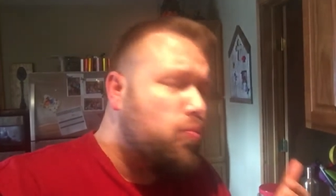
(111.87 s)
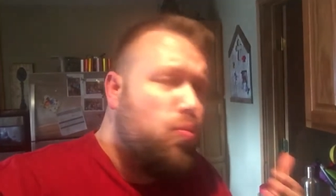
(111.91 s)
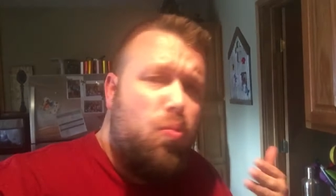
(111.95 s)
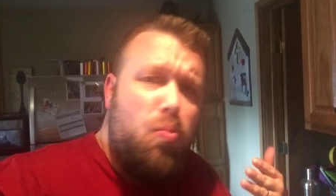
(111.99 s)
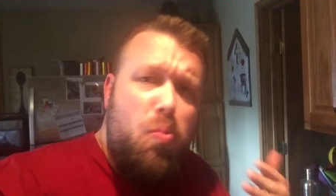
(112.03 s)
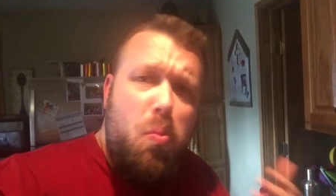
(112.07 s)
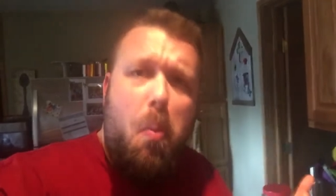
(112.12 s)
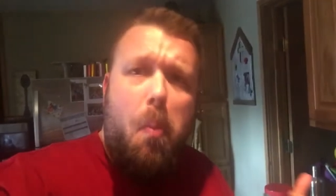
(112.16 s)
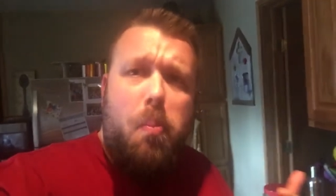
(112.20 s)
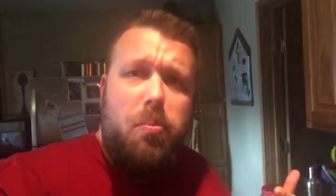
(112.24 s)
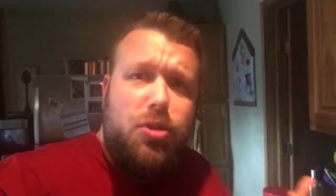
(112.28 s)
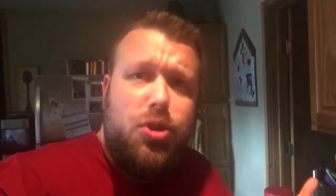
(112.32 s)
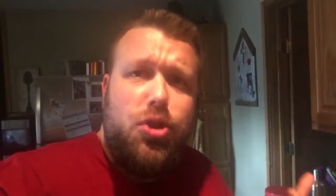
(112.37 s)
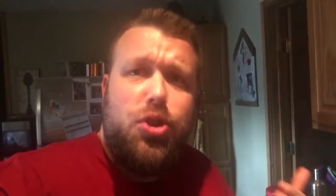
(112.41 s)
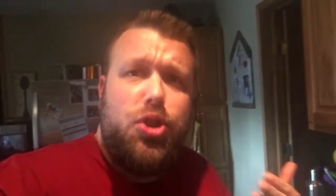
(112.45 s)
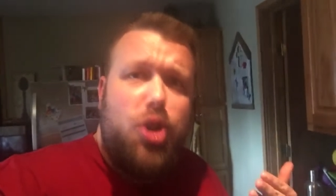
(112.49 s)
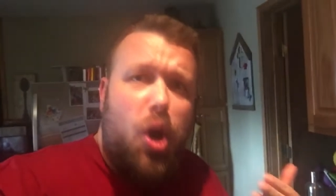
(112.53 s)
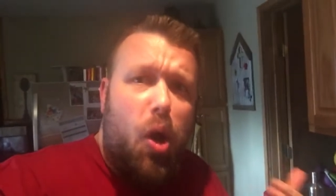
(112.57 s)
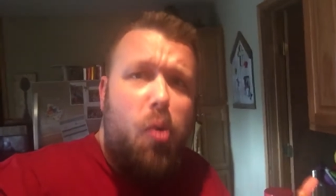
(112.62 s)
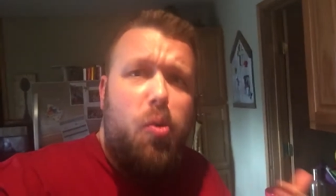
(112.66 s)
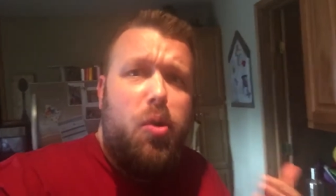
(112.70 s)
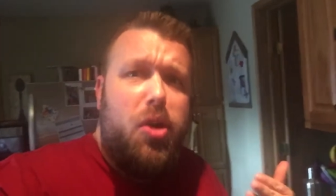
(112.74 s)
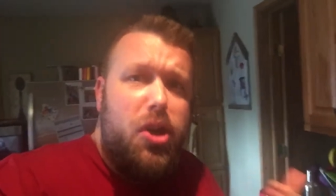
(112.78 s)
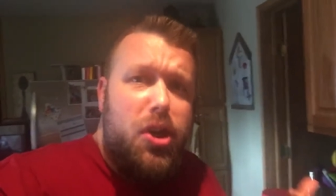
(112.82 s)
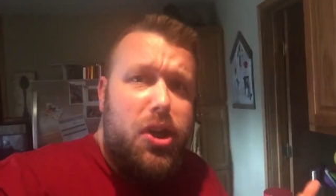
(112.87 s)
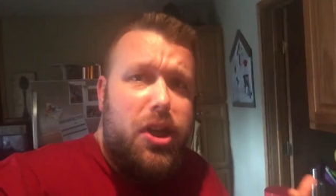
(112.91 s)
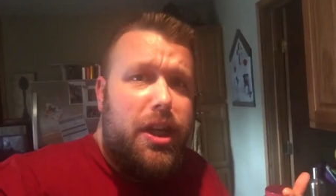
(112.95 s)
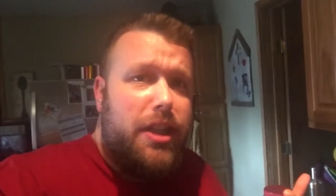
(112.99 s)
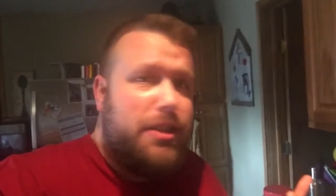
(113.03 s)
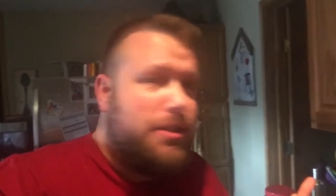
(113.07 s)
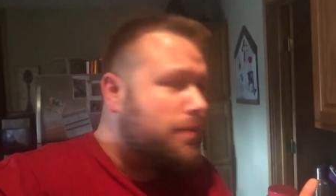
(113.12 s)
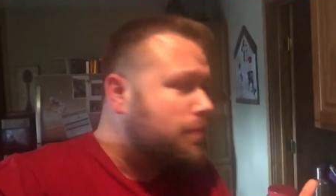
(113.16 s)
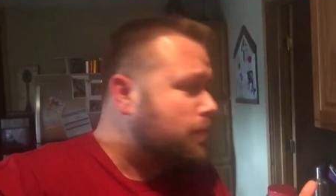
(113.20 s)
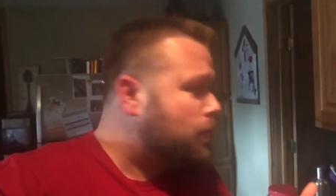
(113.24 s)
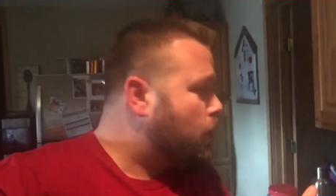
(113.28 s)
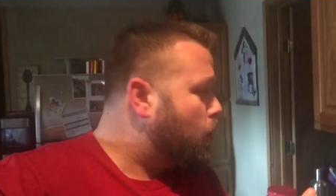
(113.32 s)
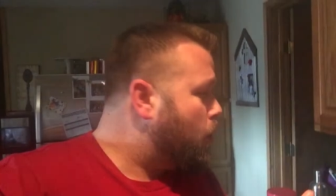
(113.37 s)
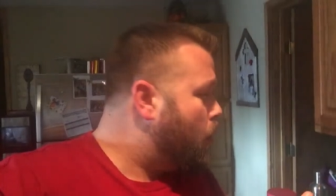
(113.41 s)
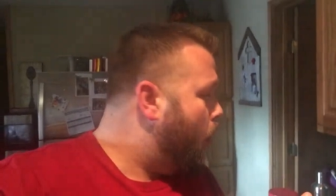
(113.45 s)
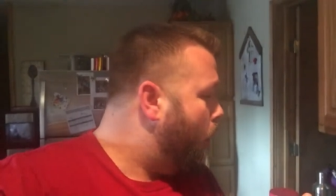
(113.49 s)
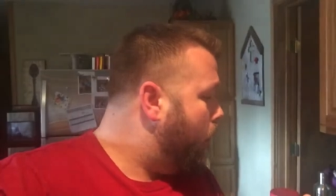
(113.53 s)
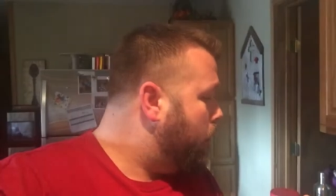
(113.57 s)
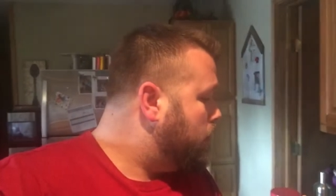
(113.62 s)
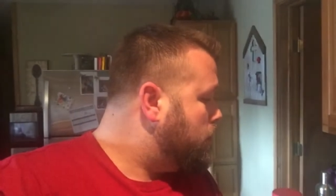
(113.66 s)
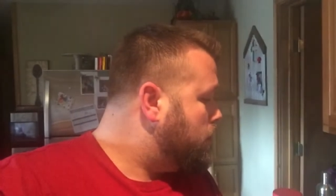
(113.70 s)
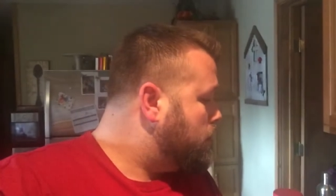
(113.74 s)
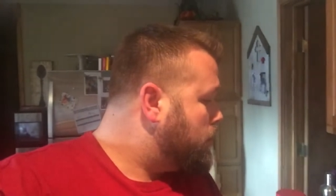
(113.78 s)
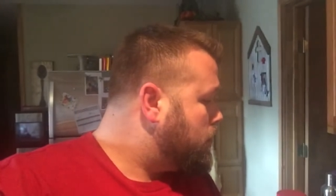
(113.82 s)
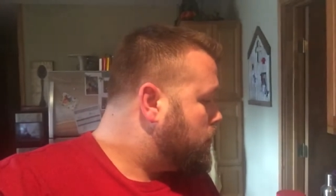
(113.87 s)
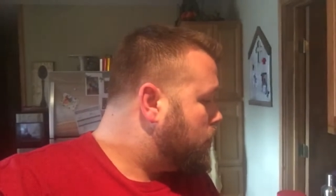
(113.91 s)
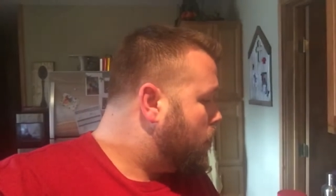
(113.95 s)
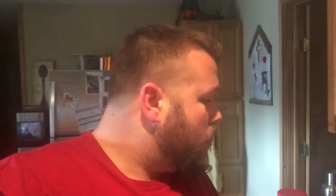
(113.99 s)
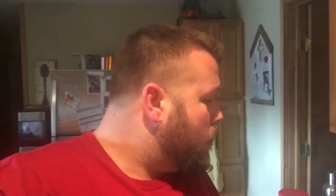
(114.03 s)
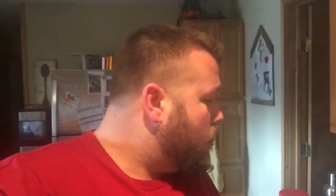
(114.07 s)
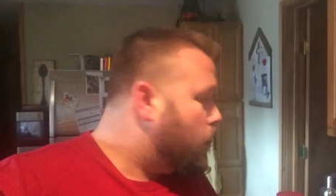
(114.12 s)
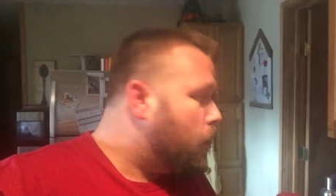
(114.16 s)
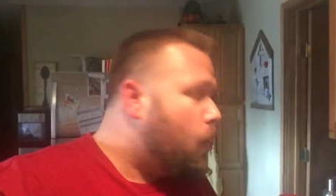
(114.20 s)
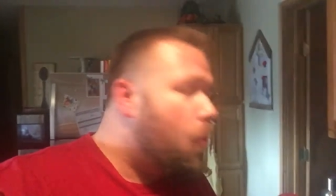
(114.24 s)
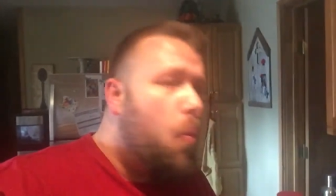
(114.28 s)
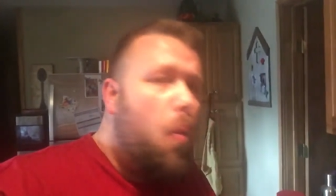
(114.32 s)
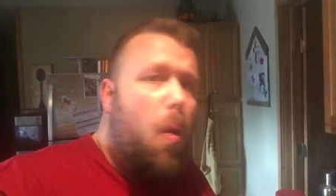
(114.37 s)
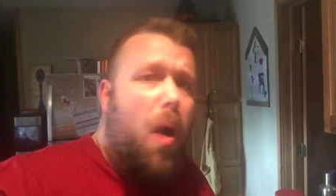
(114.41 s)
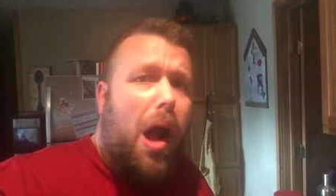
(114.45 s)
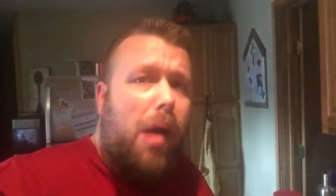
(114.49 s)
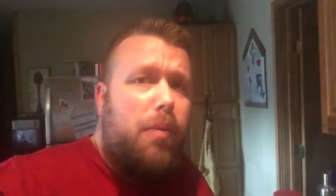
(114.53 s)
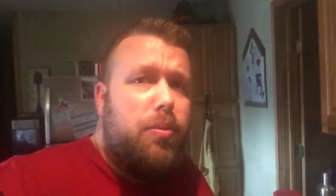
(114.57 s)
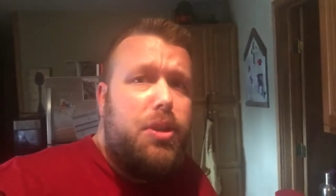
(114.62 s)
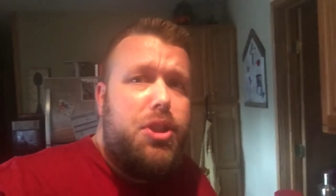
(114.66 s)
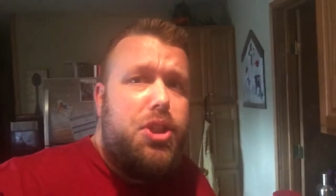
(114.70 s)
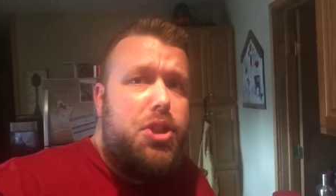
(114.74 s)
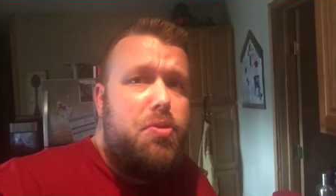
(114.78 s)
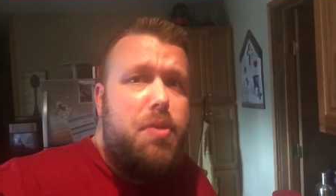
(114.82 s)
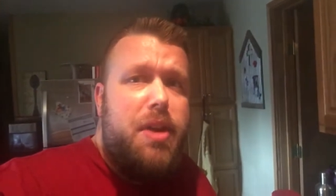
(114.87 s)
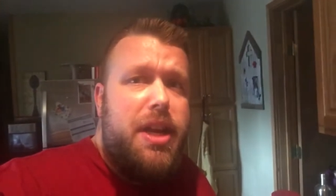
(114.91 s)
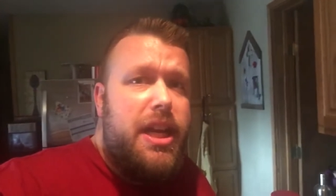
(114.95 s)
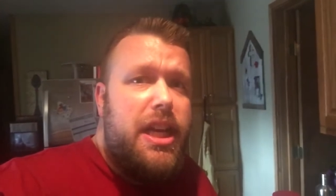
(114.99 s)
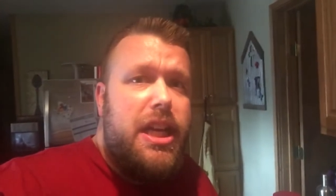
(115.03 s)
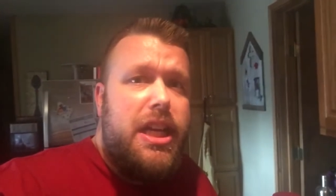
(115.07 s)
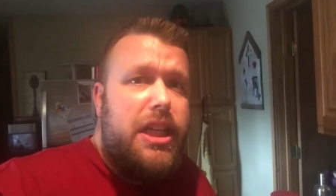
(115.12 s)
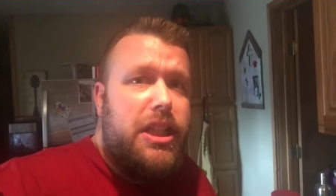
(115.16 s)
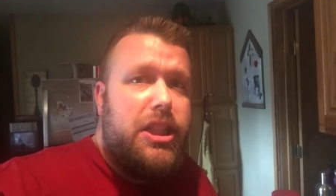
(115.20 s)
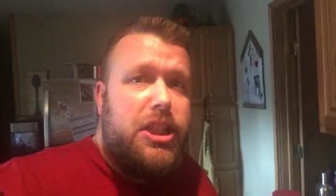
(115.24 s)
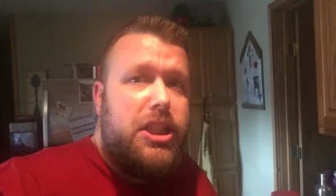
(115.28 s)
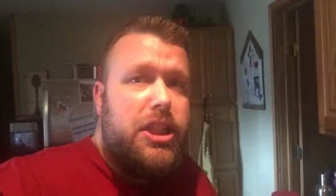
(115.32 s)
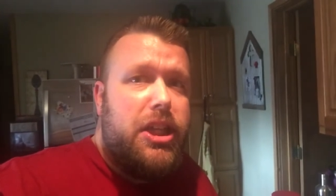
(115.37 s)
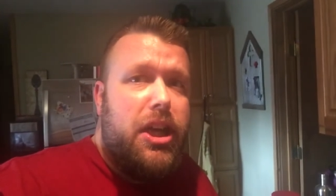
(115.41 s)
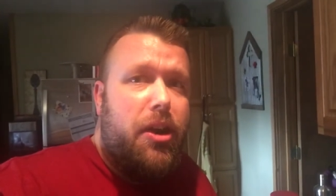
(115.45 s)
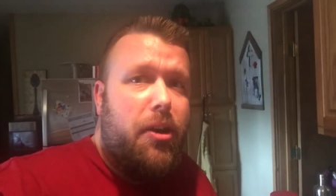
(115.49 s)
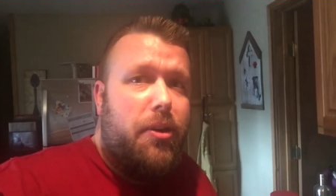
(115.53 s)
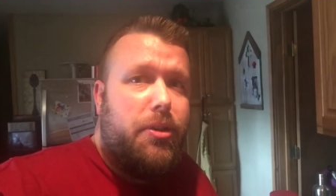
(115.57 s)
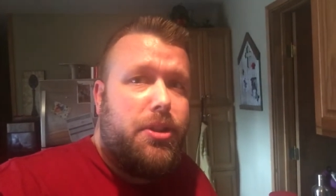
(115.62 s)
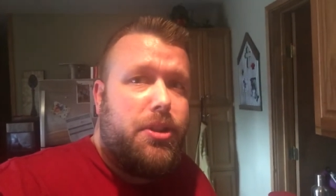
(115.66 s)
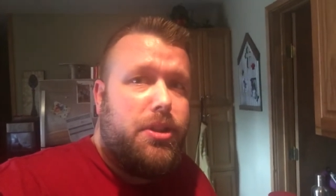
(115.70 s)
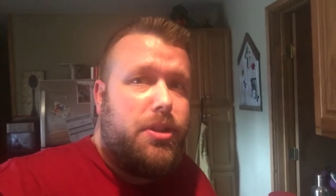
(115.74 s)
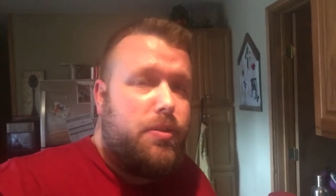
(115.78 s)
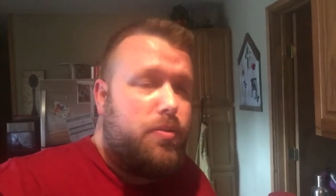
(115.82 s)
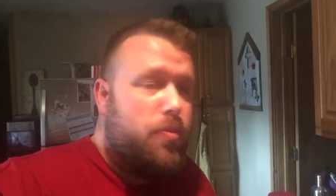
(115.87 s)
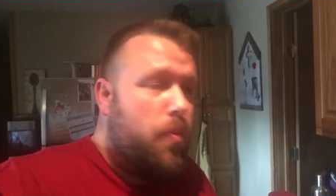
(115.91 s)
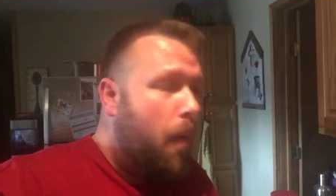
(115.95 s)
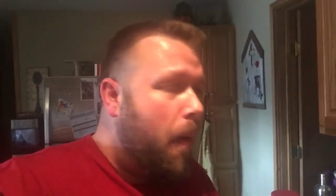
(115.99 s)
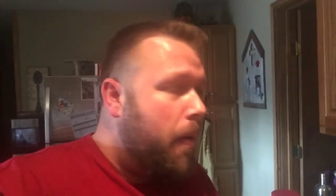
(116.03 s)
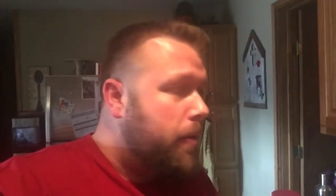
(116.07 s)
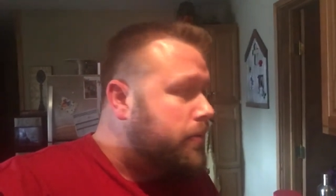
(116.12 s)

Mmm, so good. Why would you eat anything else?